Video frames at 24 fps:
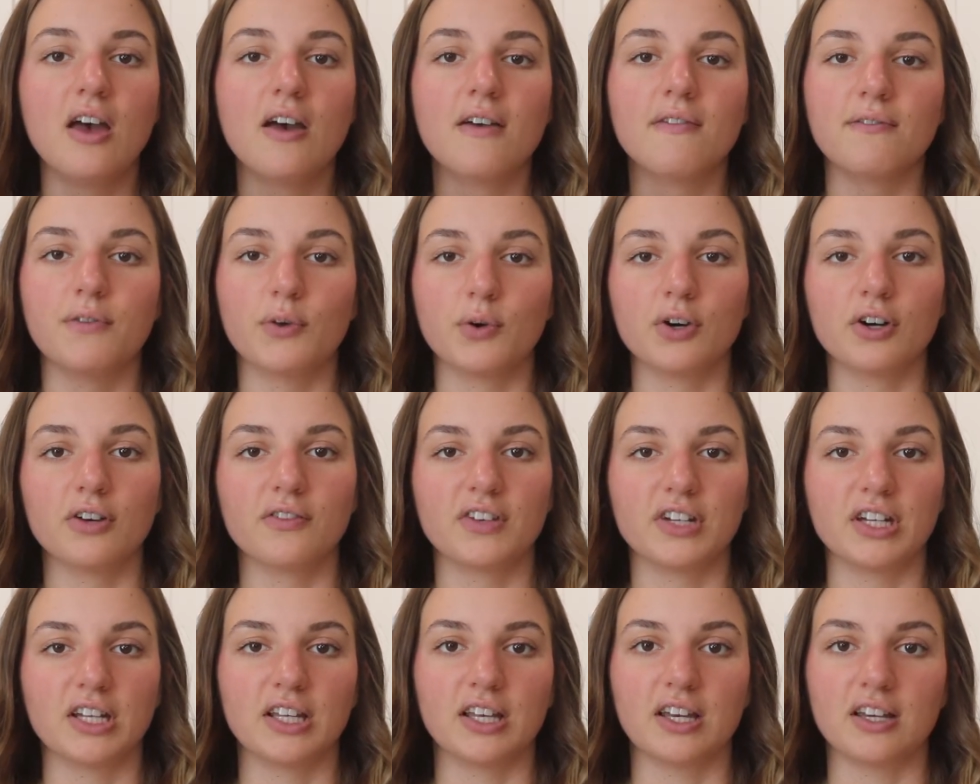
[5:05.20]
for
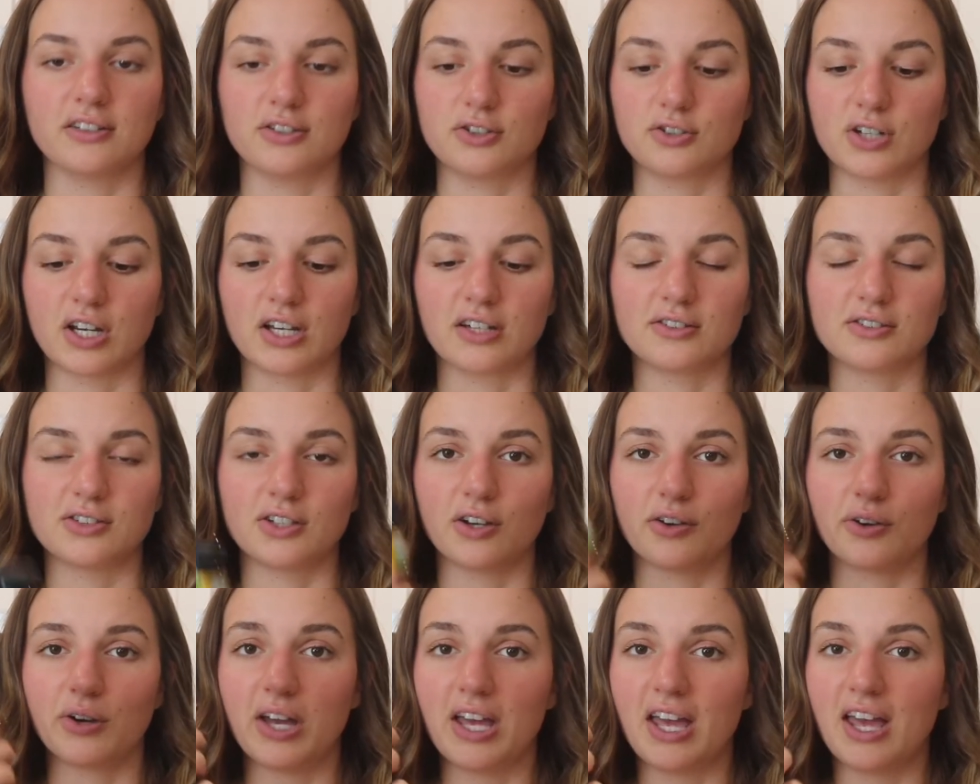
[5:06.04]
vanilla extract.
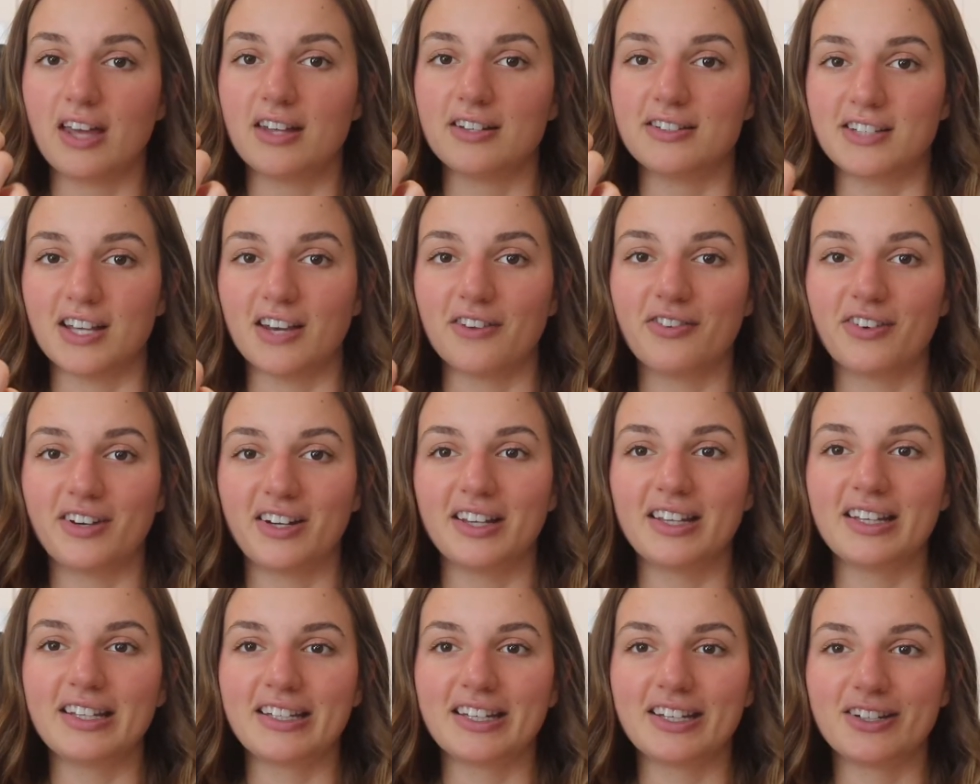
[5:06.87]
So
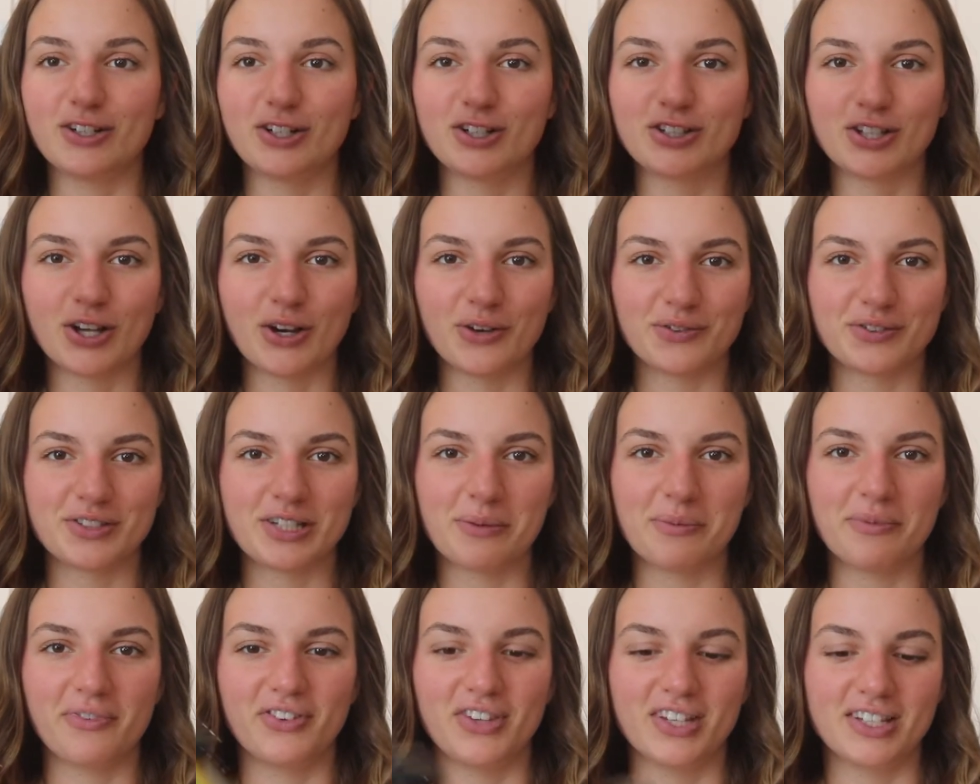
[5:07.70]
definitely get yourself
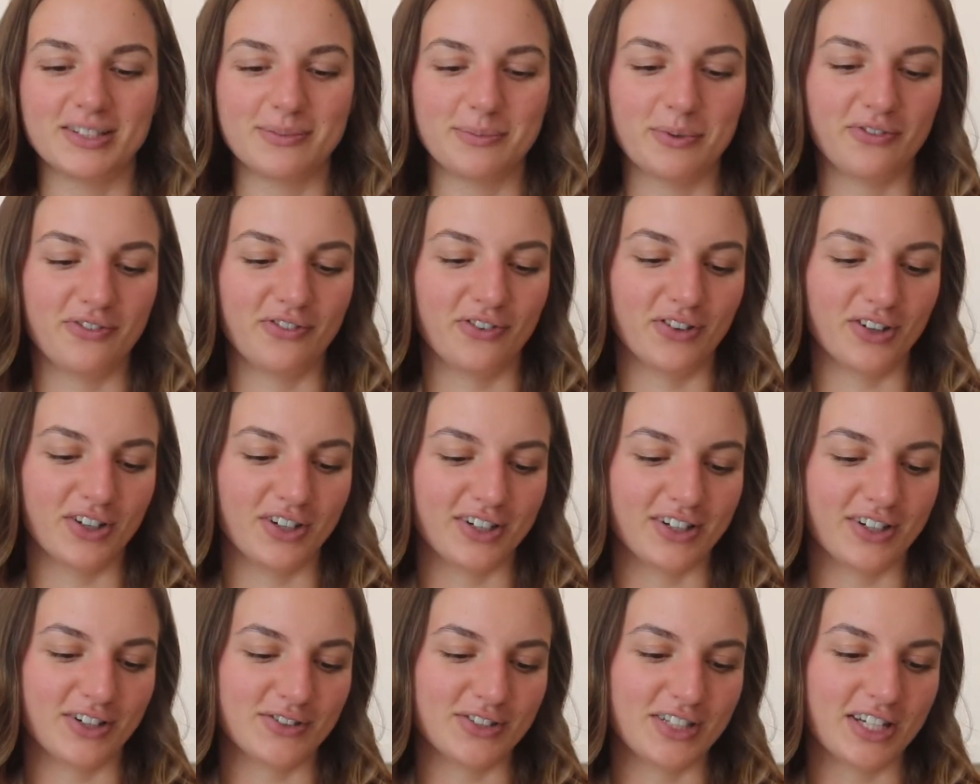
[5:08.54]
some of this before
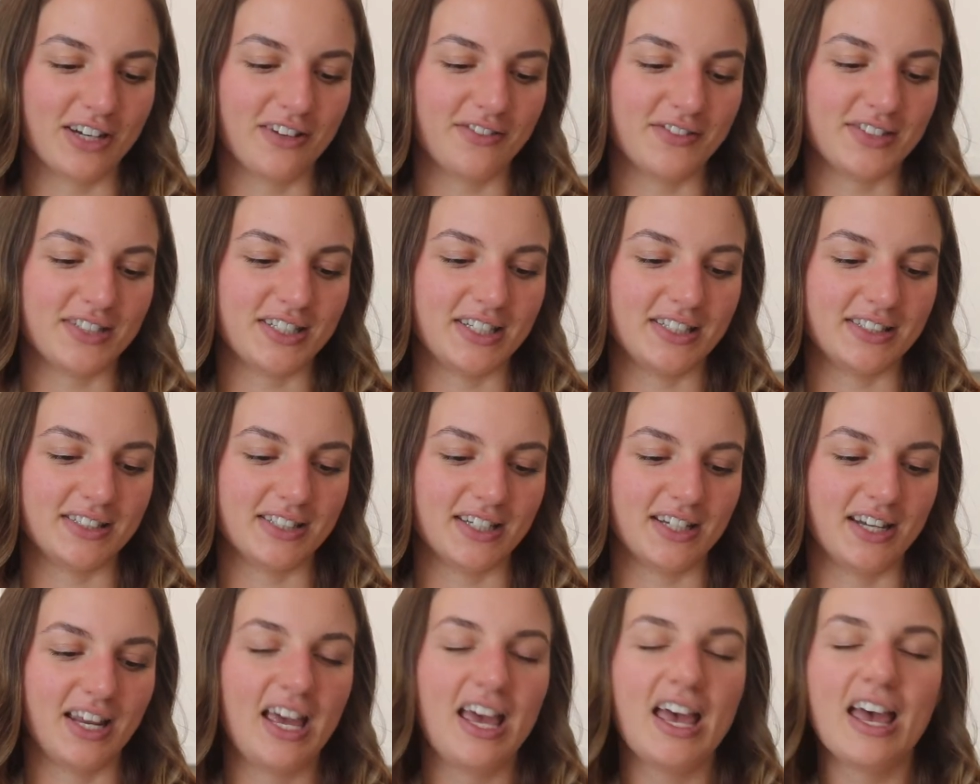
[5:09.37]
it goes out of
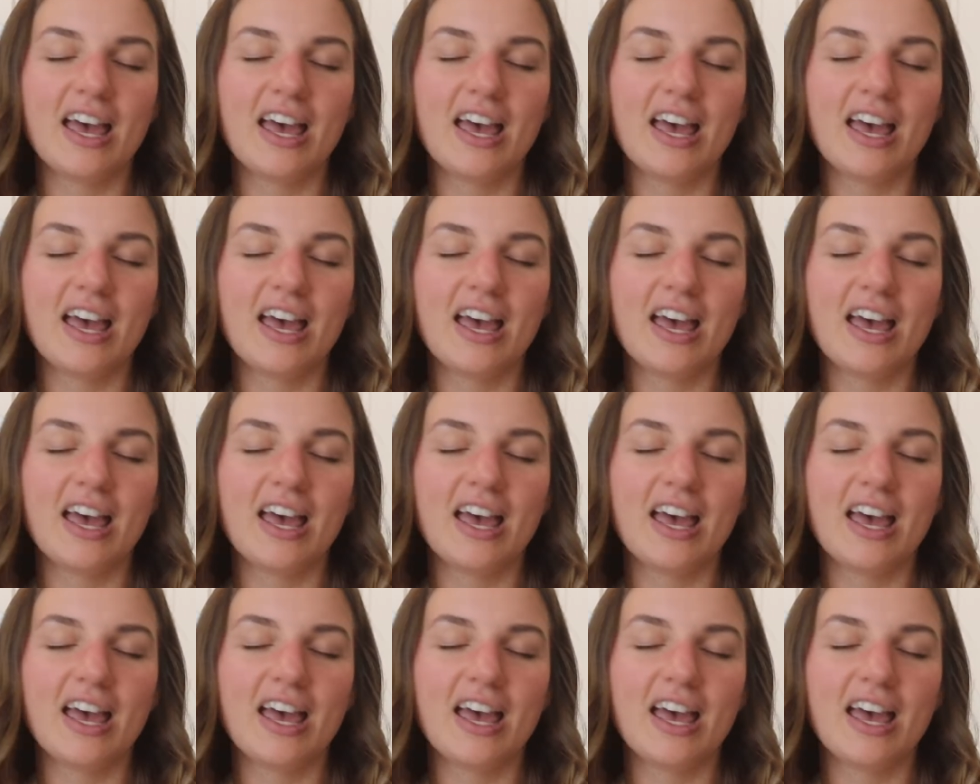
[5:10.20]
season.